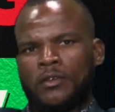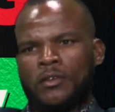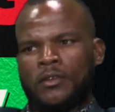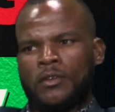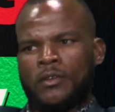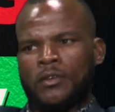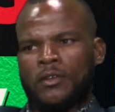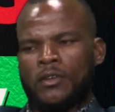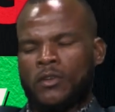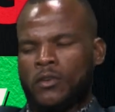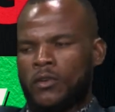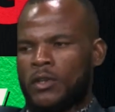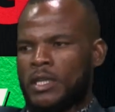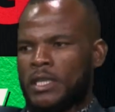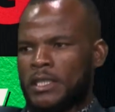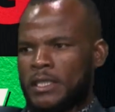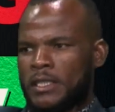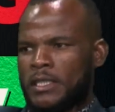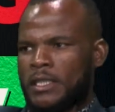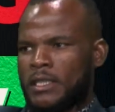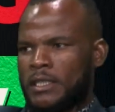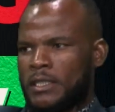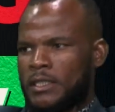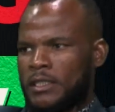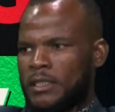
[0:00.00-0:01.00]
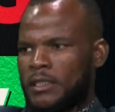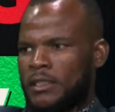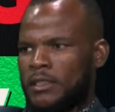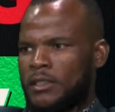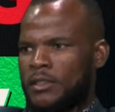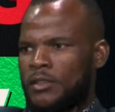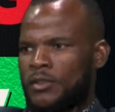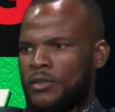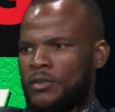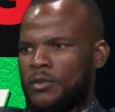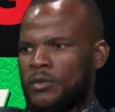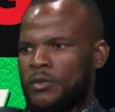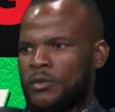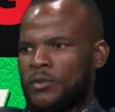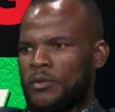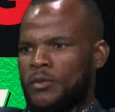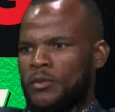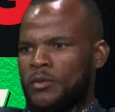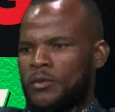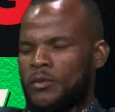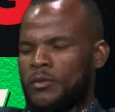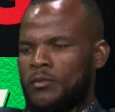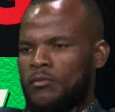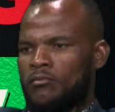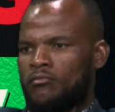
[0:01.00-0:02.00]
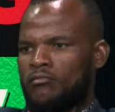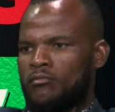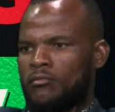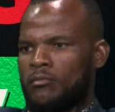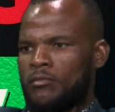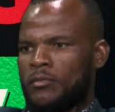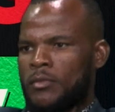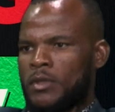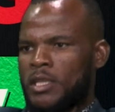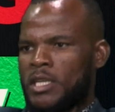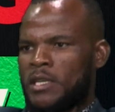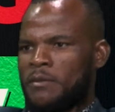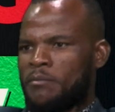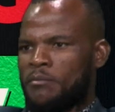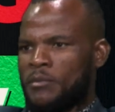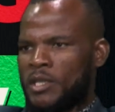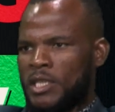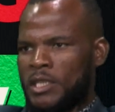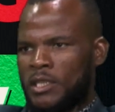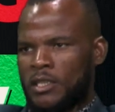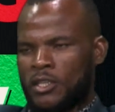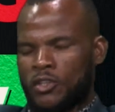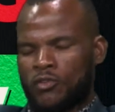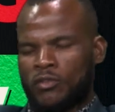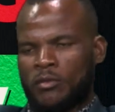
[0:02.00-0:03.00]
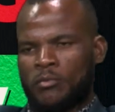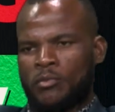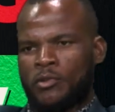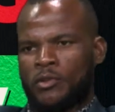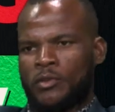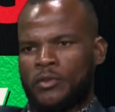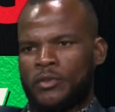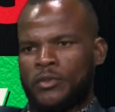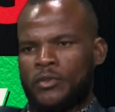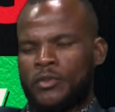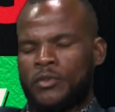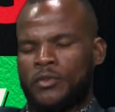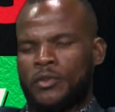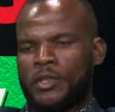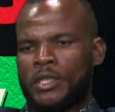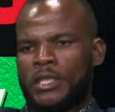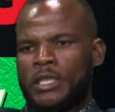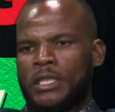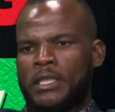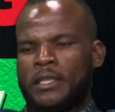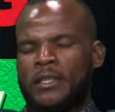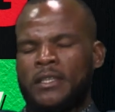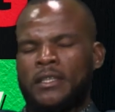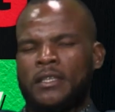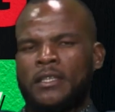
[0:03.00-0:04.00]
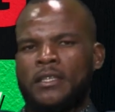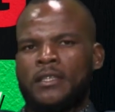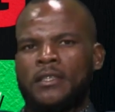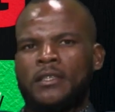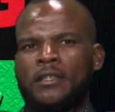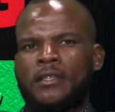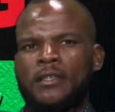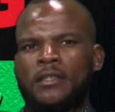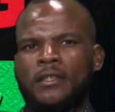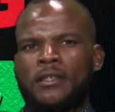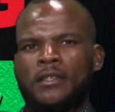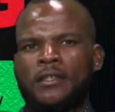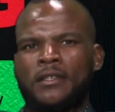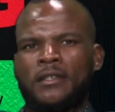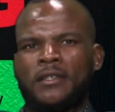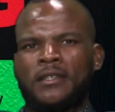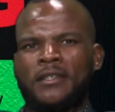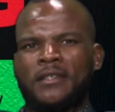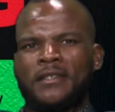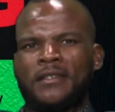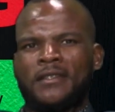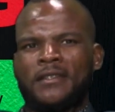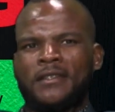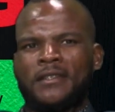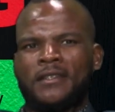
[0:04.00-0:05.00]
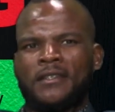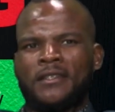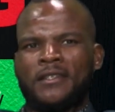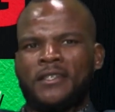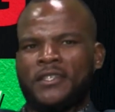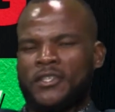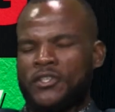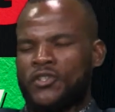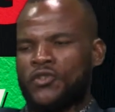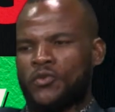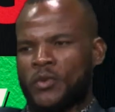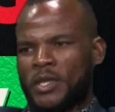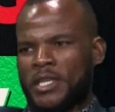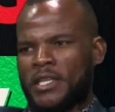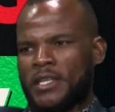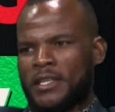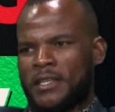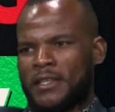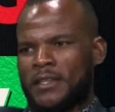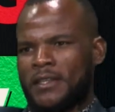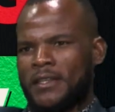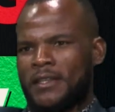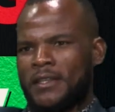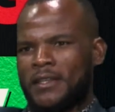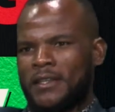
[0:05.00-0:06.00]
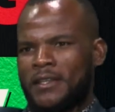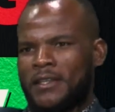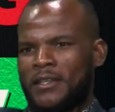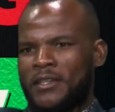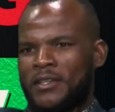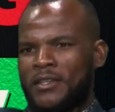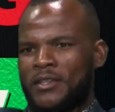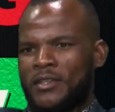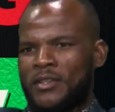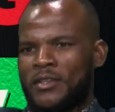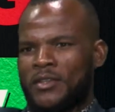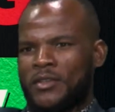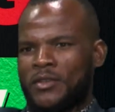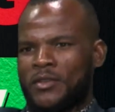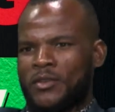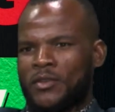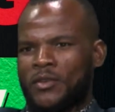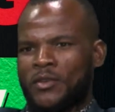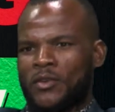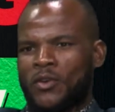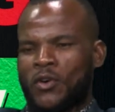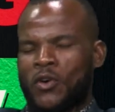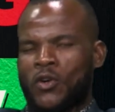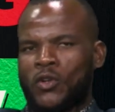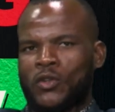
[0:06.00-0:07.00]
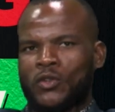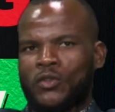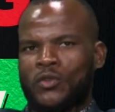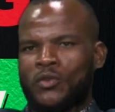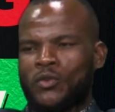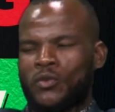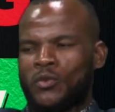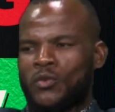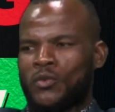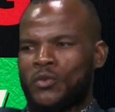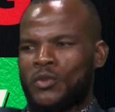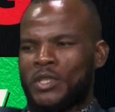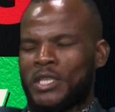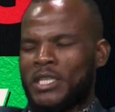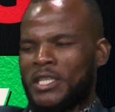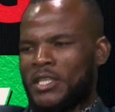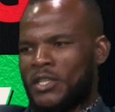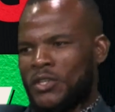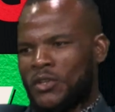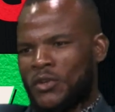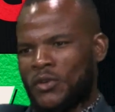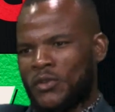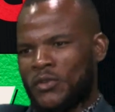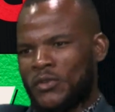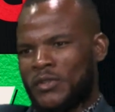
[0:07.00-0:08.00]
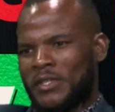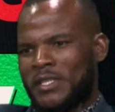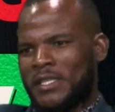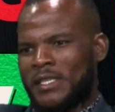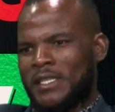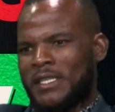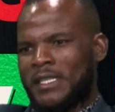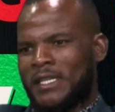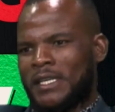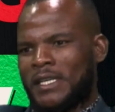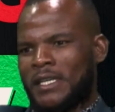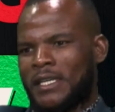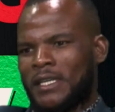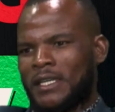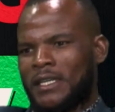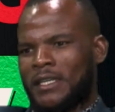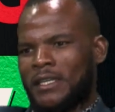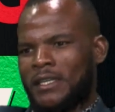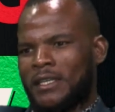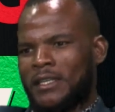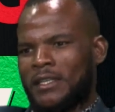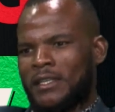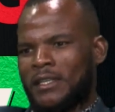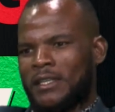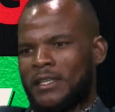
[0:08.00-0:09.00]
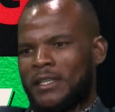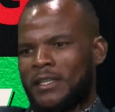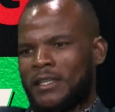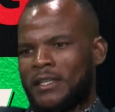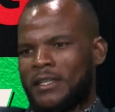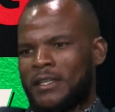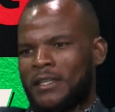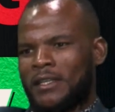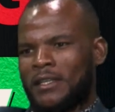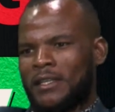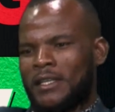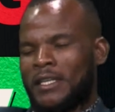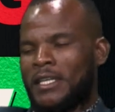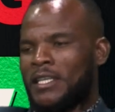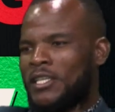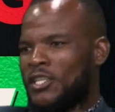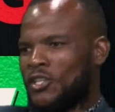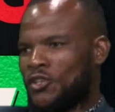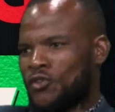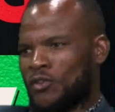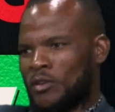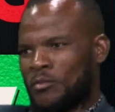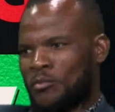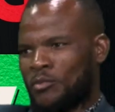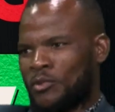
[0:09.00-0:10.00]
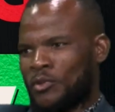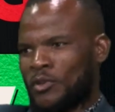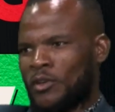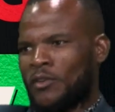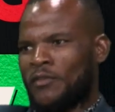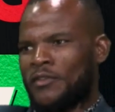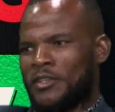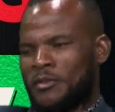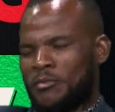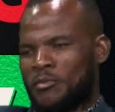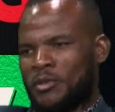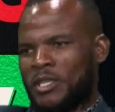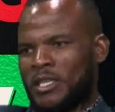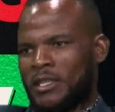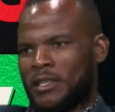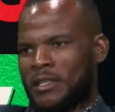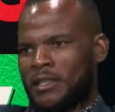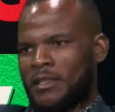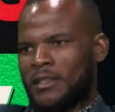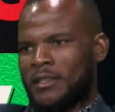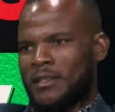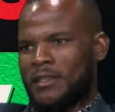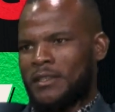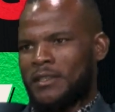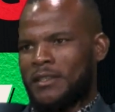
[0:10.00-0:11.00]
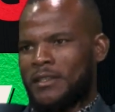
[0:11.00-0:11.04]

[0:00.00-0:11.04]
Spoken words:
locus standi to amend the Swapo constitution in this situation, or to endorse any Swapo office bearers.